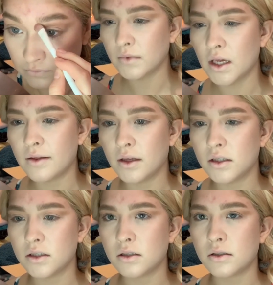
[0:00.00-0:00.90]
And
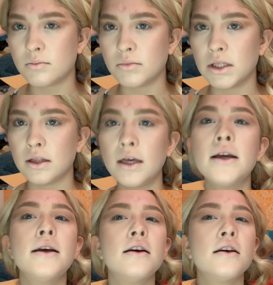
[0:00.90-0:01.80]
then to just
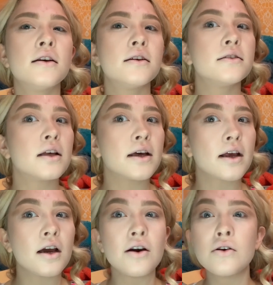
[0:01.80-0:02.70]
blend that
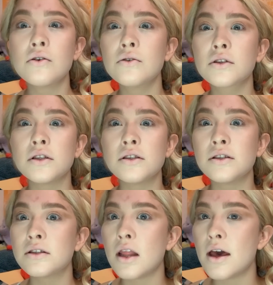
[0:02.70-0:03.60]
out, because
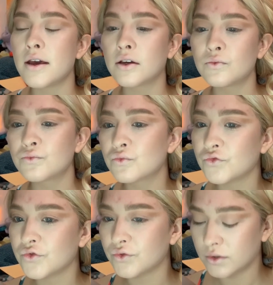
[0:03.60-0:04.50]
it's like
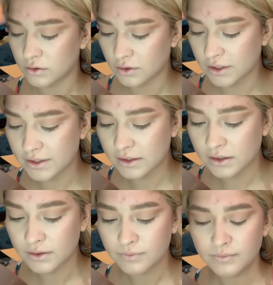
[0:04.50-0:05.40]

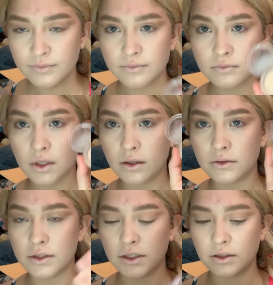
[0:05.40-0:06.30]
crazy. I'm
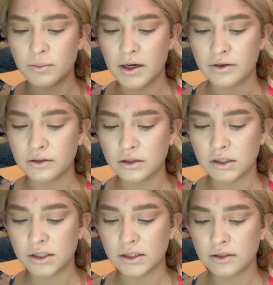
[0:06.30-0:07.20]
gonna take the powder
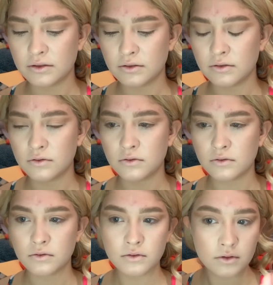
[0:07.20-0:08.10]
again,
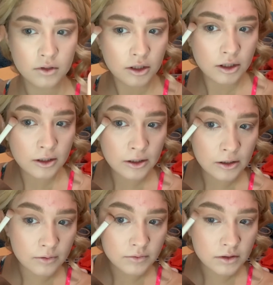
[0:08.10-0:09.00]

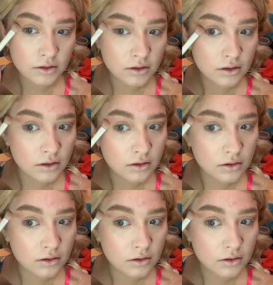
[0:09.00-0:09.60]
and I'm just gonna